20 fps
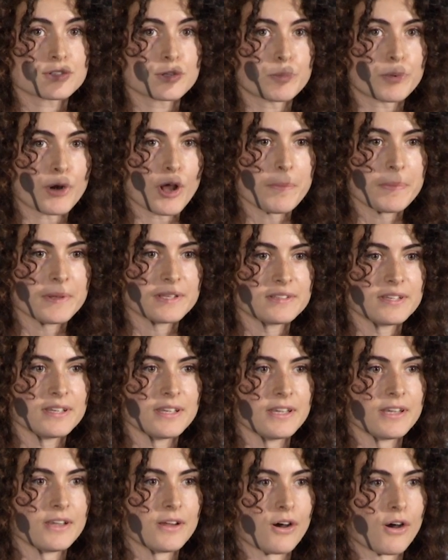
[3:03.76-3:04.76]
the
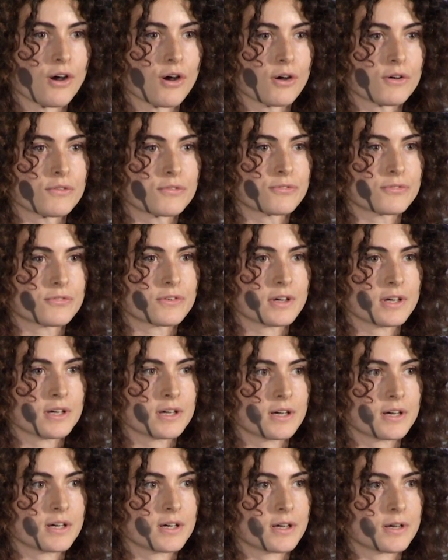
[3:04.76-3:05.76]
property of
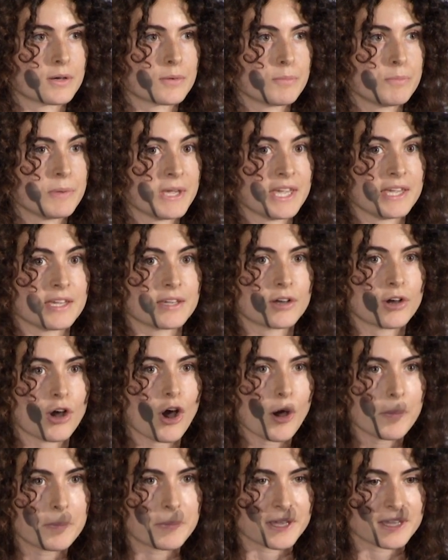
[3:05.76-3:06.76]
being
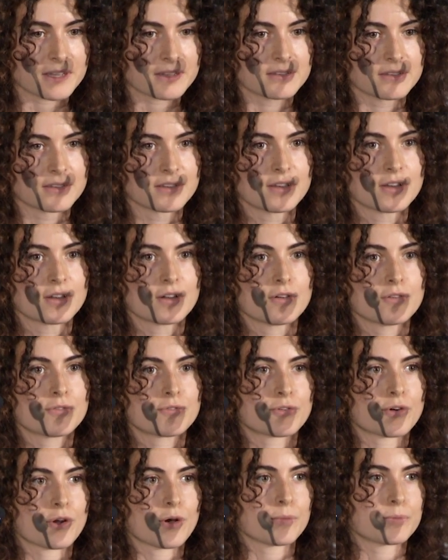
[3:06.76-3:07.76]
copied
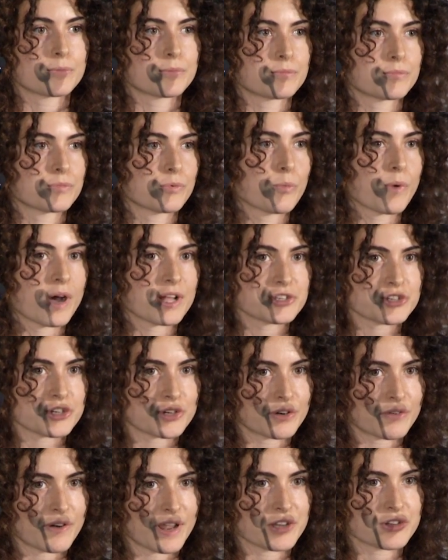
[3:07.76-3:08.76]
from one
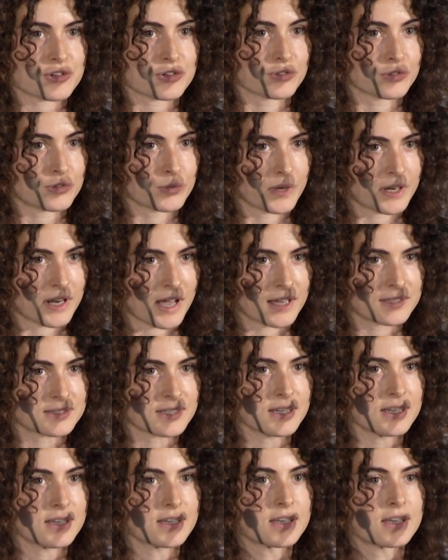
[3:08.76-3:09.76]
generation to
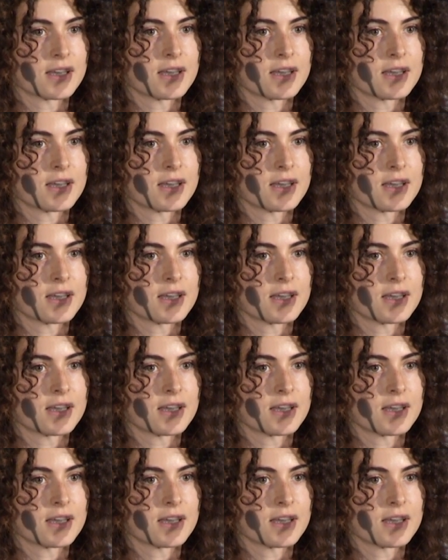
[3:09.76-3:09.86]
another.